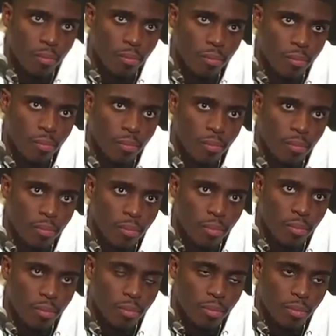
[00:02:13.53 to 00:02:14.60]

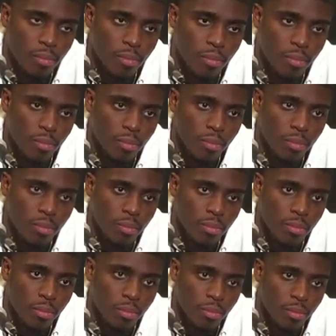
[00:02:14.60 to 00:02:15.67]

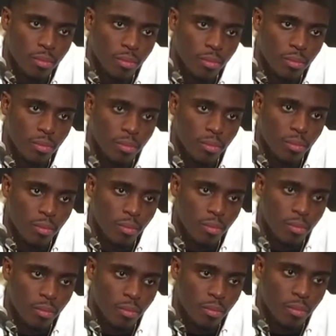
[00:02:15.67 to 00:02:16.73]

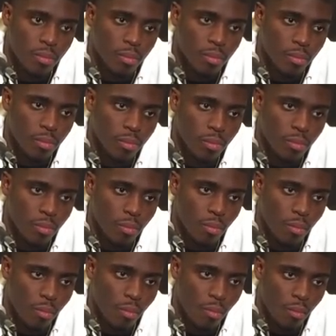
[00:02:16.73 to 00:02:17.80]

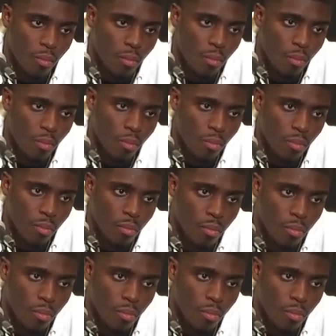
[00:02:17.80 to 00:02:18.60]
(not speaking)